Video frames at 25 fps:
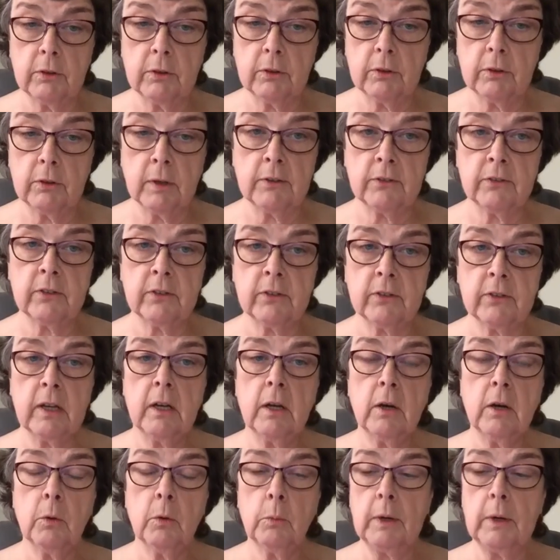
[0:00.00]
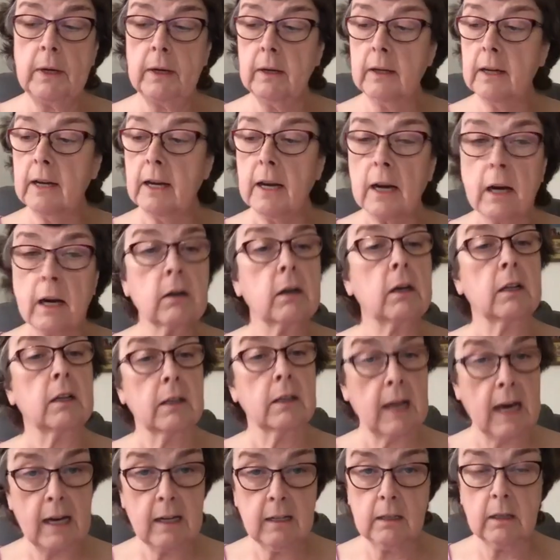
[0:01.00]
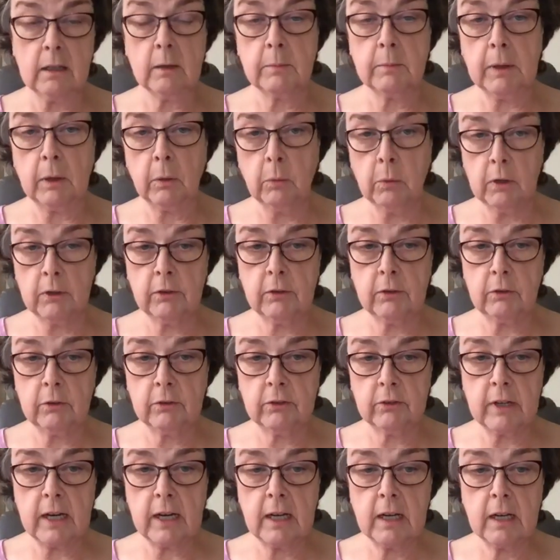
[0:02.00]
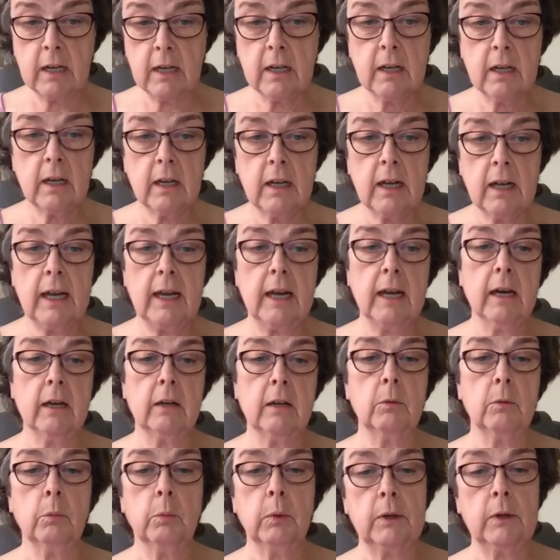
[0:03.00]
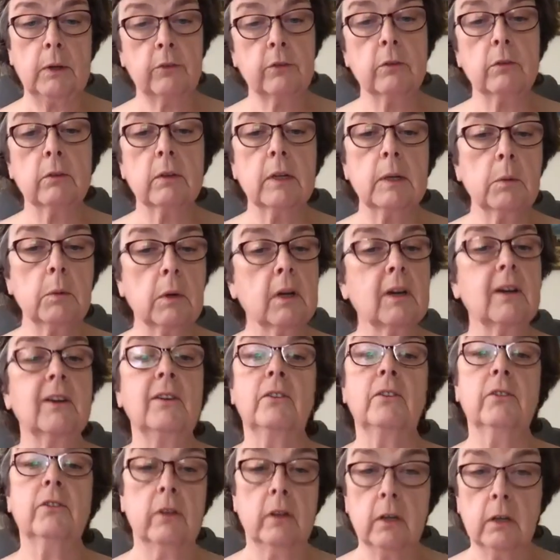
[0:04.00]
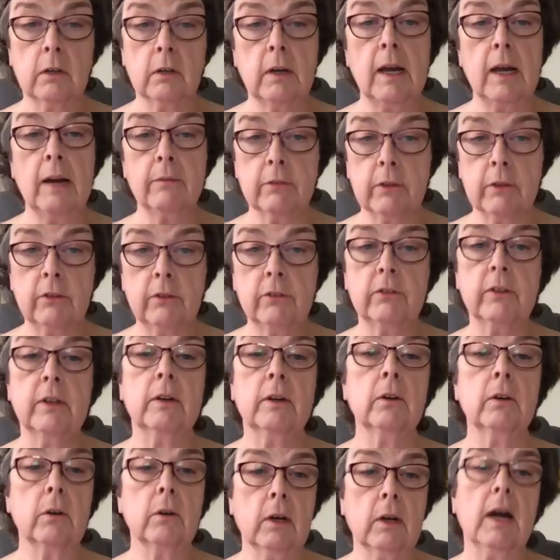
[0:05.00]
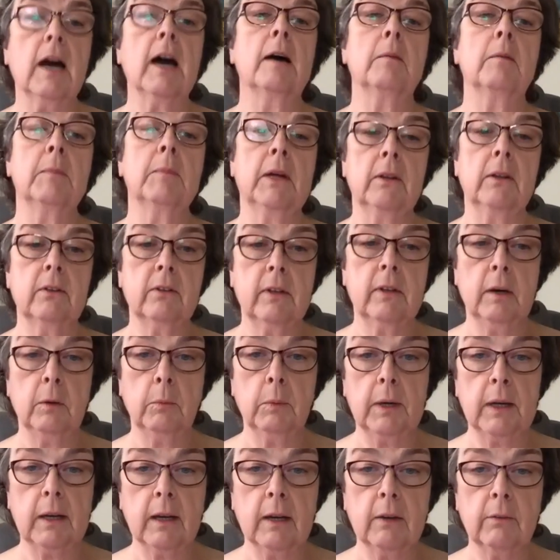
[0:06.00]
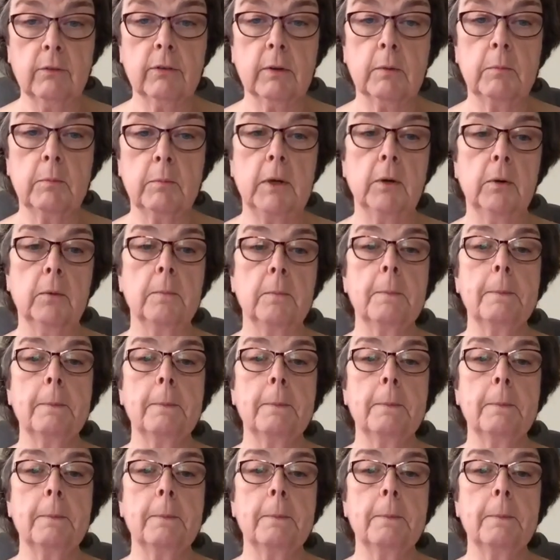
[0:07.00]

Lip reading: to us. We care a lot about what you say, and we certainly will consider every single comment that we get from you.